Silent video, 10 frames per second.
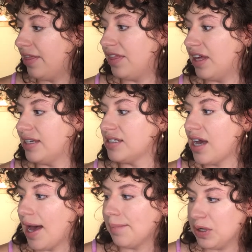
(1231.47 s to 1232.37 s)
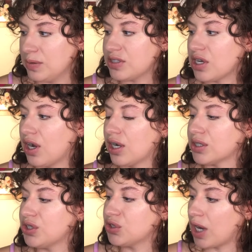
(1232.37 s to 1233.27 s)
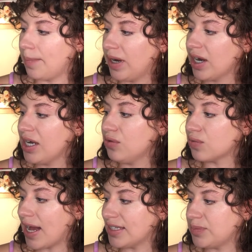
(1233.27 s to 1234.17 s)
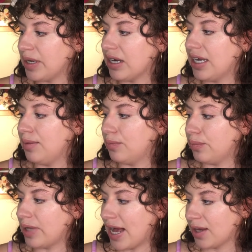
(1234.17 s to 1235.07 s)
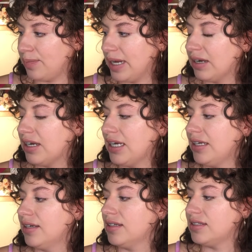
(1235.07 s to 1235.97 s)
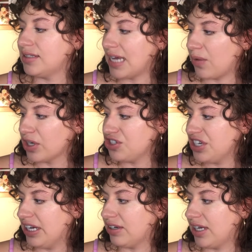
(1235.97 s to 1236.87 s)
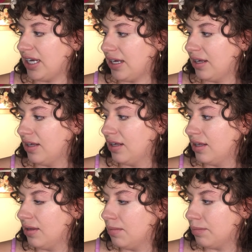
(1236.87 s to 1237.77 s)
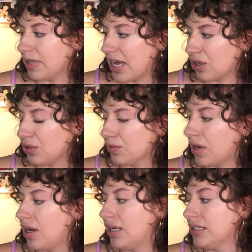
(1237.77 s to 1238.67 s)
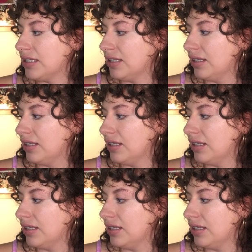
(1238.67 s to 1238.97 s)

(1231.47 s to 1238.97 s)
The top notes are strawberry, raspberry, blackberry, sour cherry, blackcurrant,